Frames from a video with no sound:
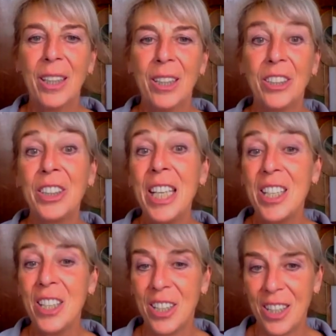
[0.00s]

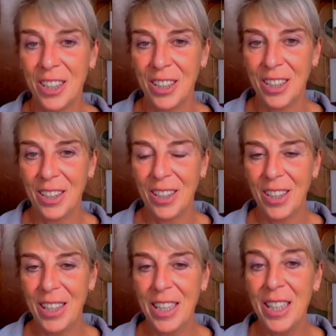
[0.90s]
stage
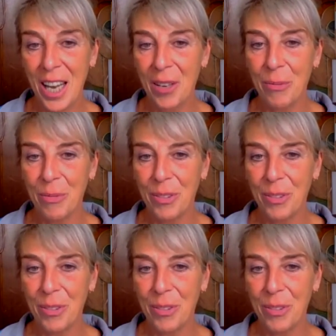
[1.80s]
in life.